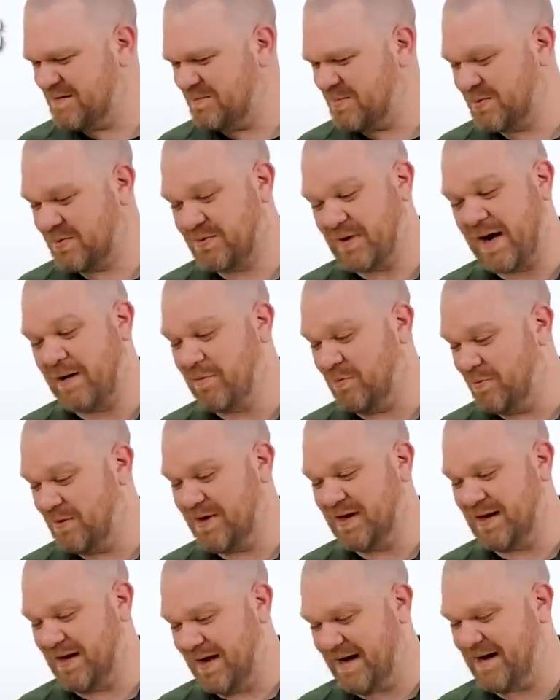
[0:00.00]

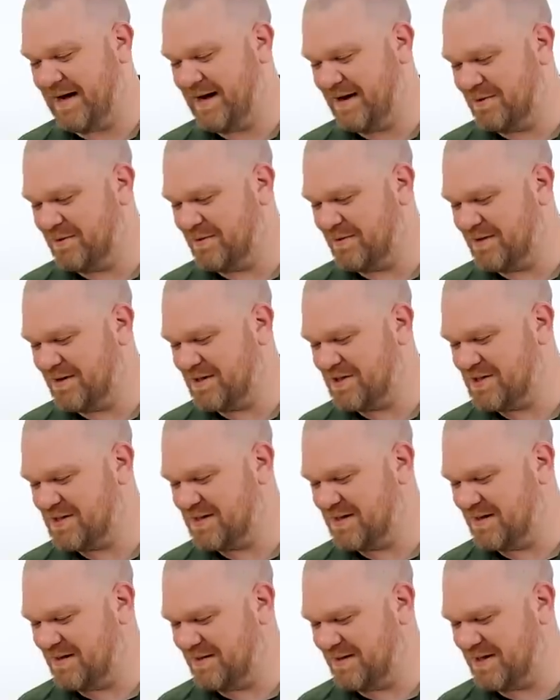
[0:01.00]
Probably not. I don't think she's
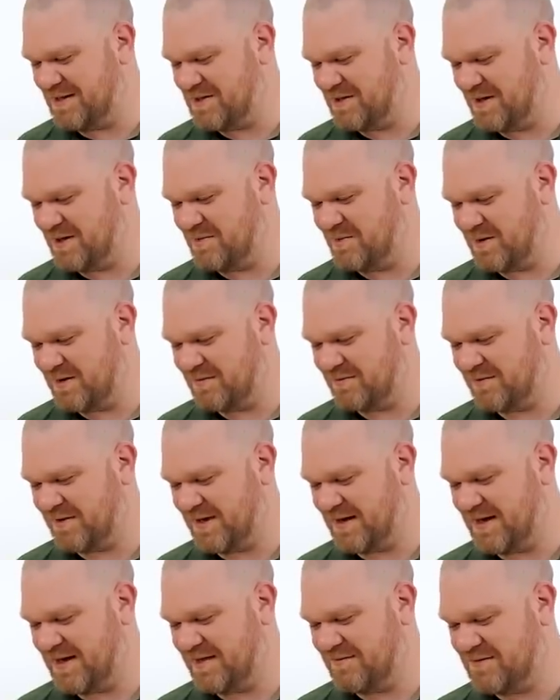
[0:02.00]
gonna let you get a
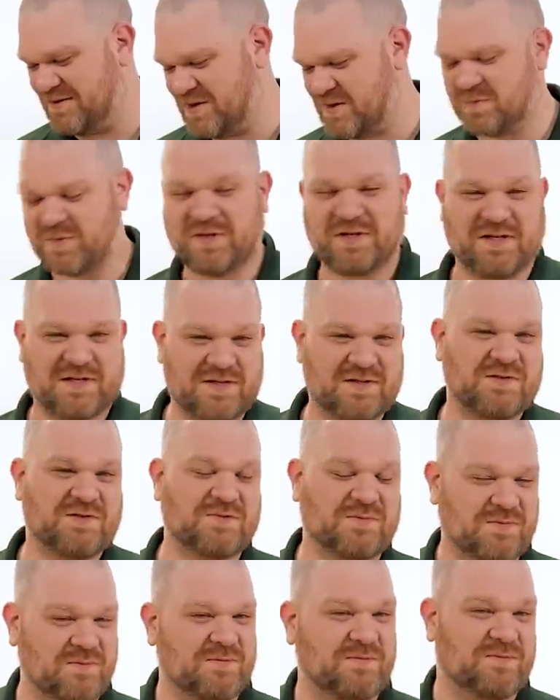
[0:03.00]
butterfly knife just
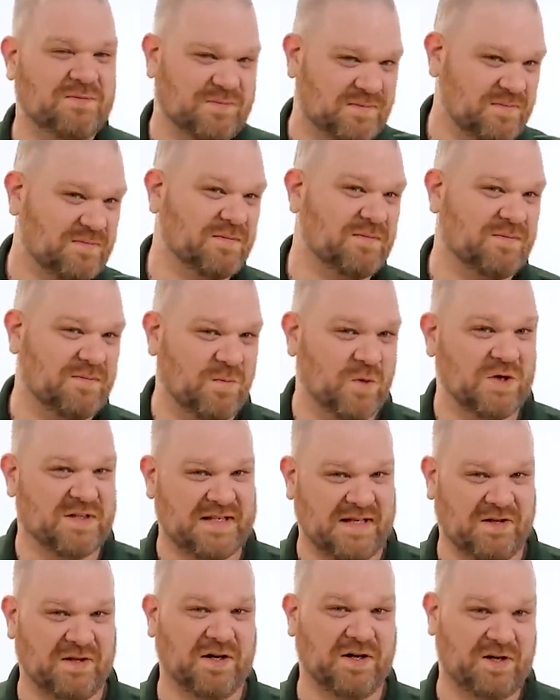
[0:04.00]
because we're
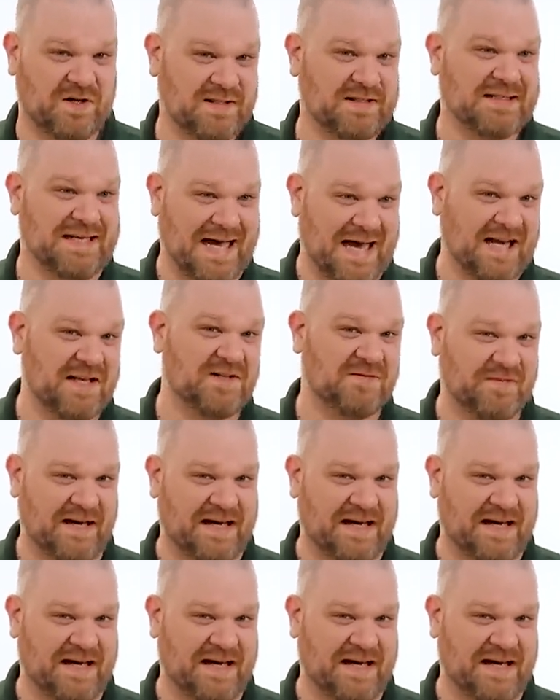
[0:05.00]
telling her it's not as